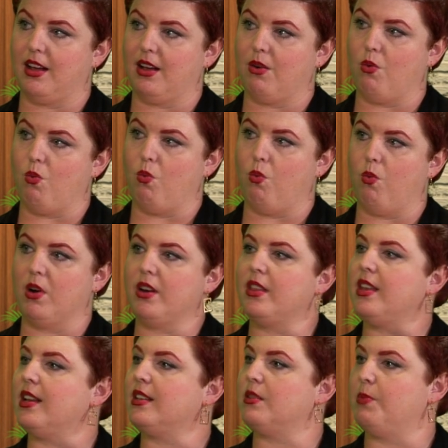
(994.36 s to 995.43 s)
What are
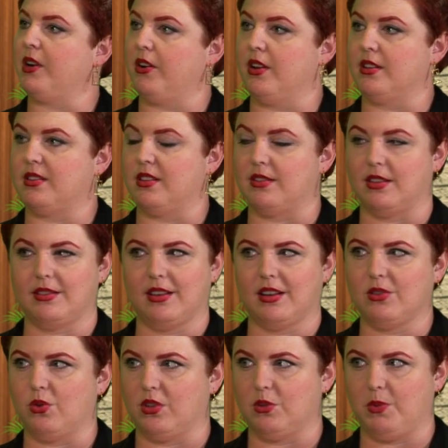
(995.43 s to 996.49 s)
the experiences, the
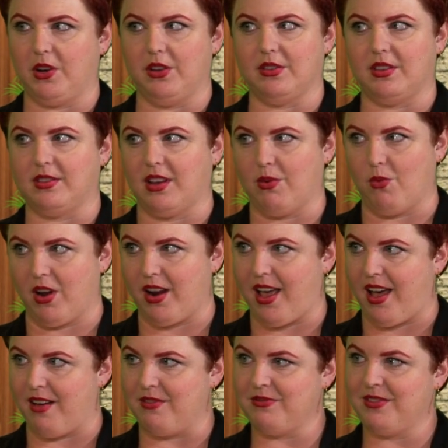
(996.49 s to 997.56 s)
sexual experiences I want to
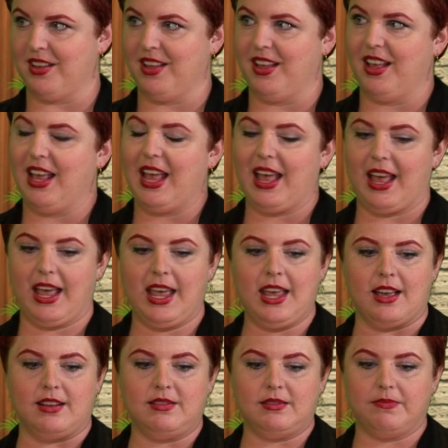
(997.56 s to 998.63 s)
have?
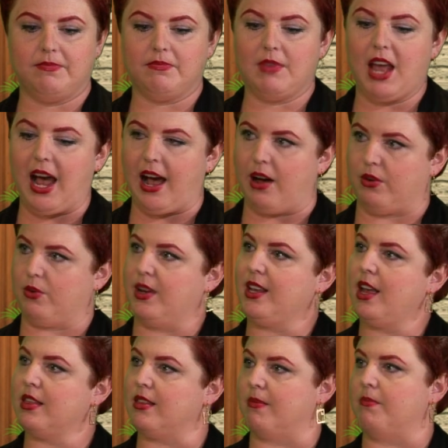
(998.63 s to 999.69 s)
And how do I
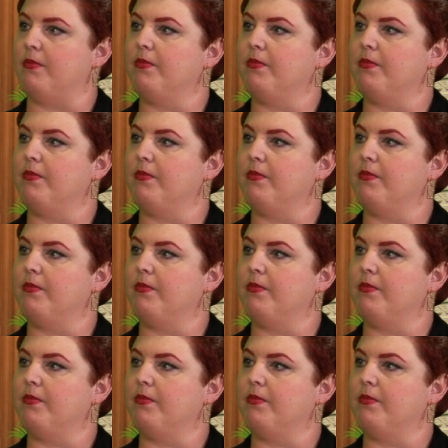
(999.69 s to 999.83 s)
get them?